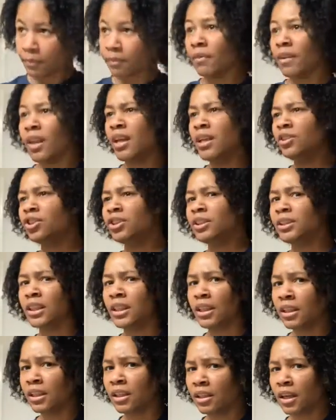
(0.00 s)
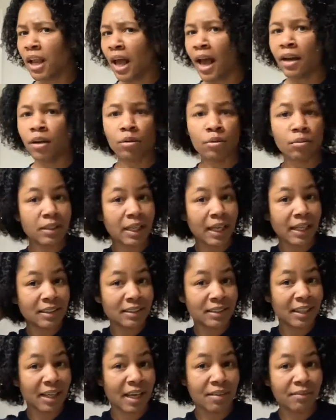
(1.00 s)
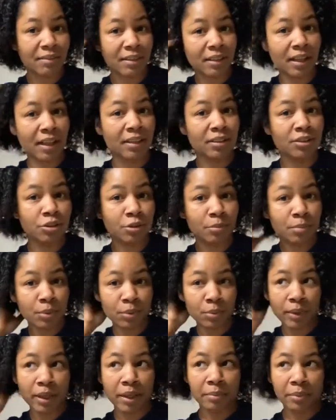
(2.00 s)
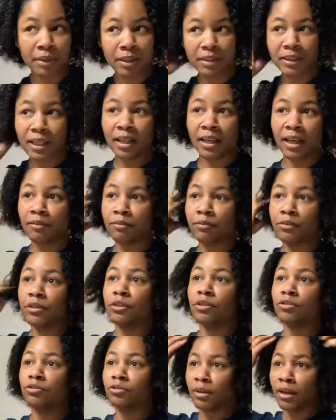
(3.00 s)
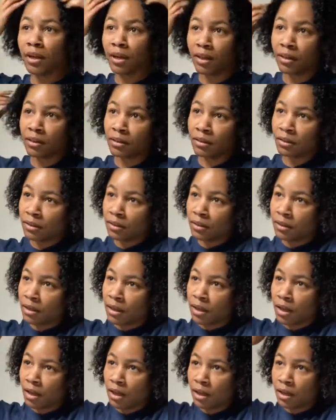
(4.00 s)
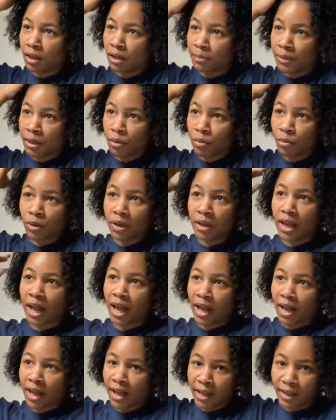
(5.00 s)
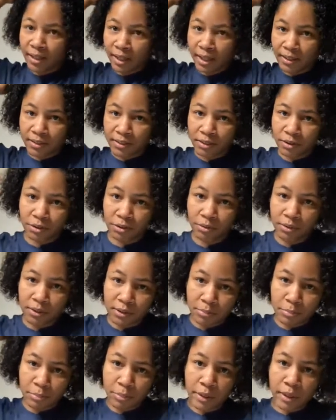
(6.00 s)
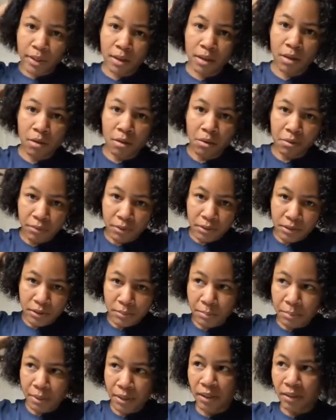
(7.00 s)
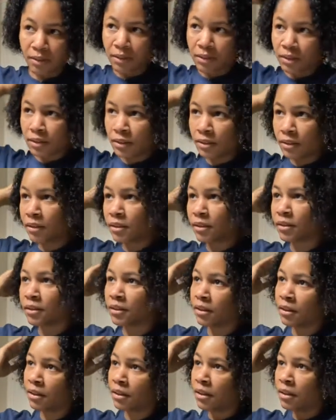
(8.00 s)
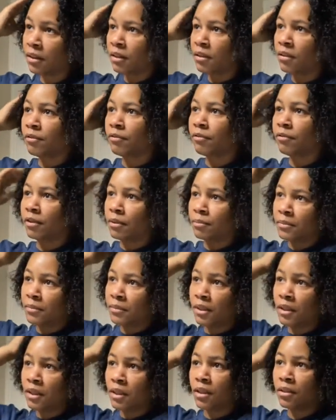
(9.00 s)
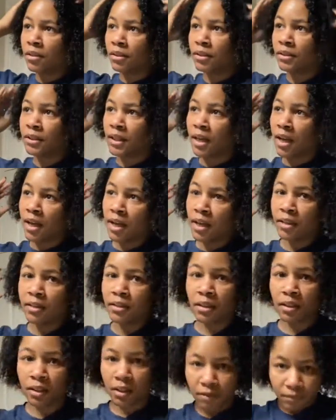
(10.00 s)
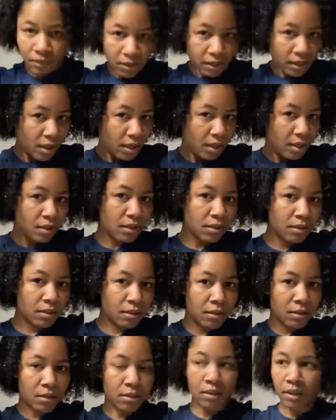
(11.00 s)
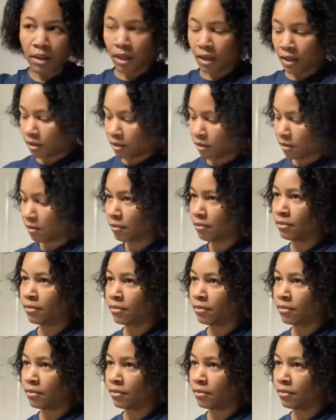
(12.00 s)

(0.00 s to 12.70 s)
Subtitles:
And just get it, I don't like to have it like super wet because I like for it to dry. And what I like to do is bring over some pieces from the other side to give it that kind of,